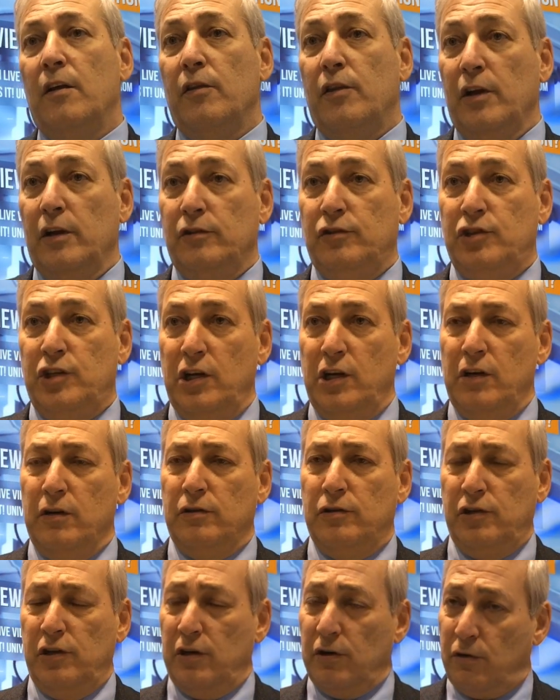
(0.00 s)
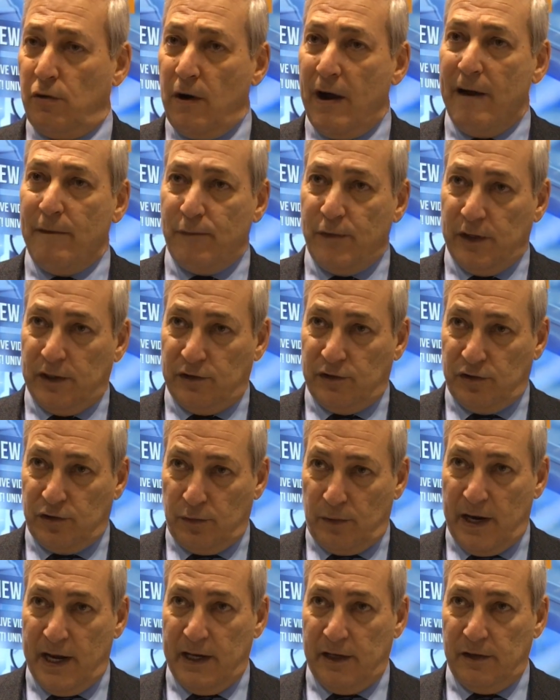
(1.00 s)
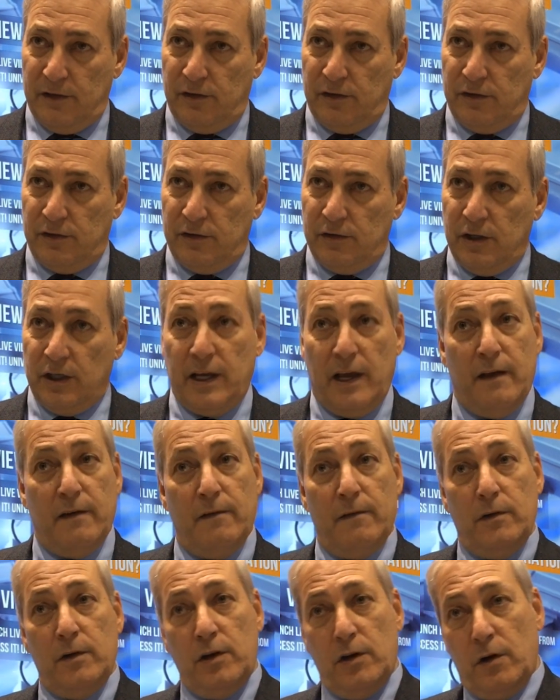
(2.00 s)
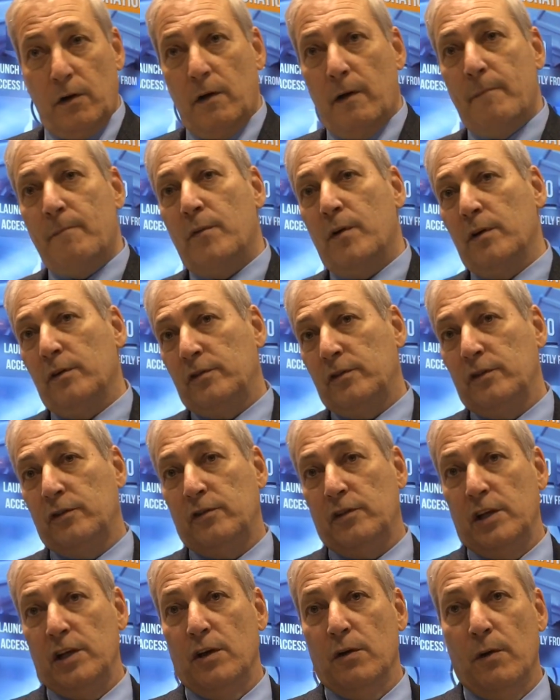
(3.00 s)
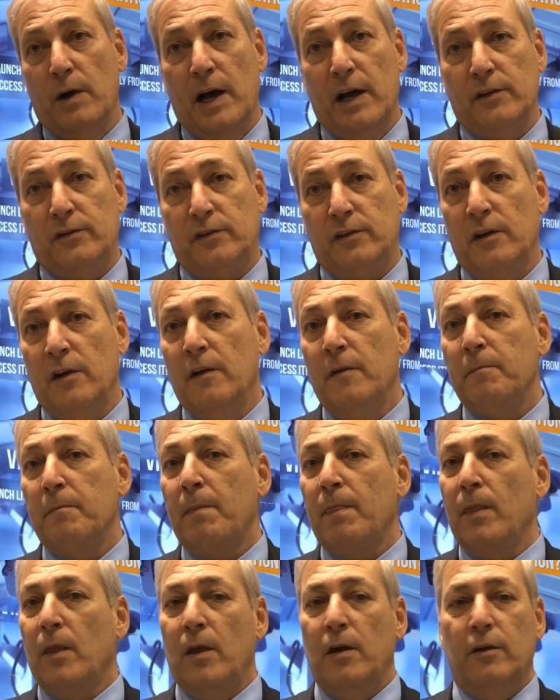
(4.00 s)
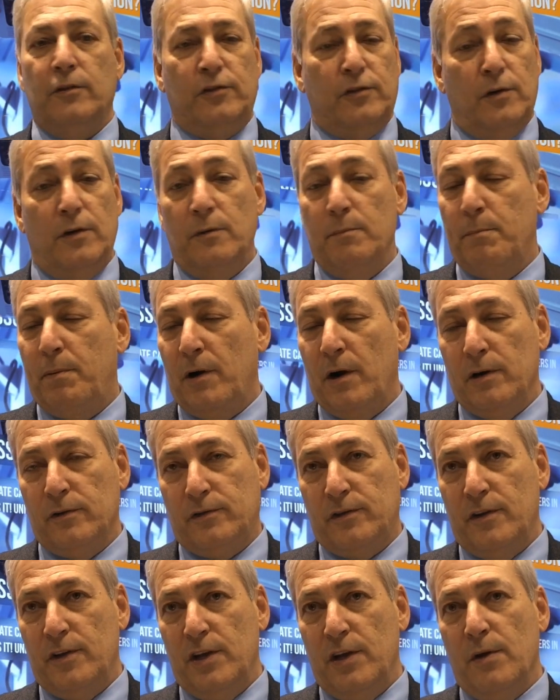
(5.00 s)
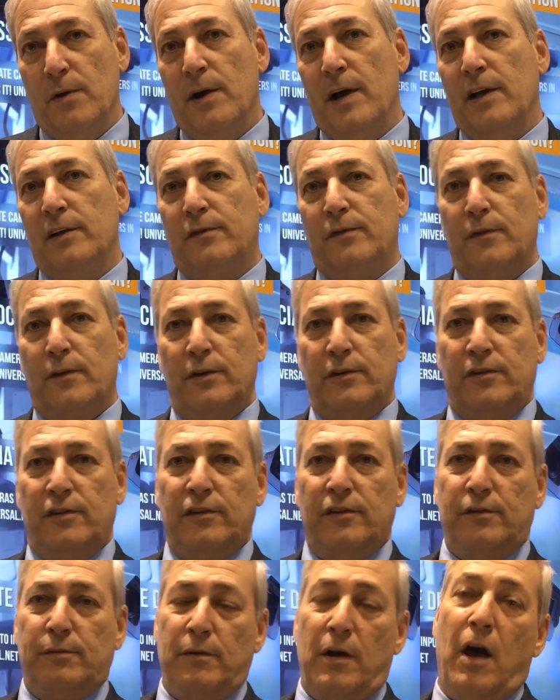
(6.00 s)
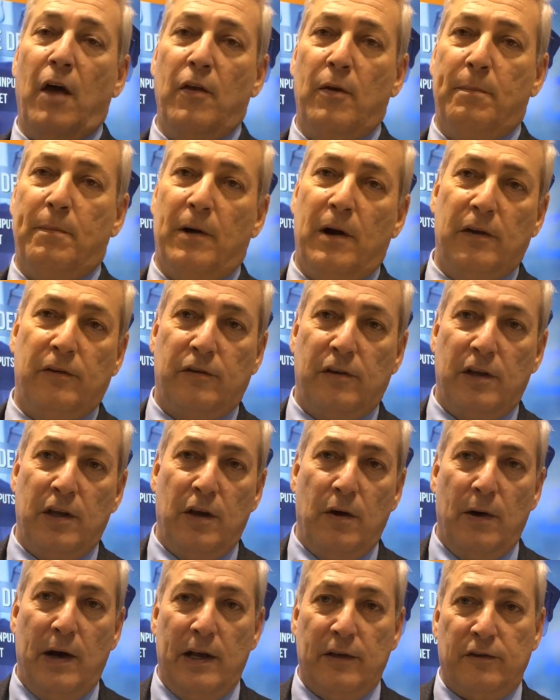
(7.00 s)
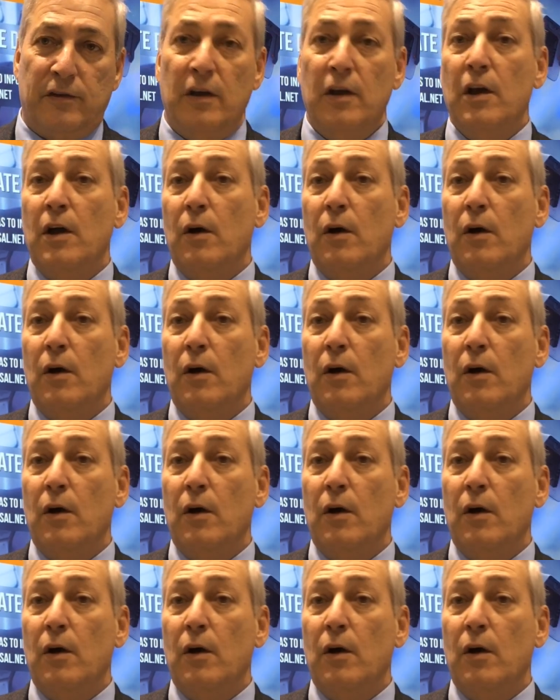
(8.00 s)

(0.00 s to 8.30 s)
the ge geographic strengths Europe versus the U.S., certain parts of the U.S. versus other parts of the U.S.,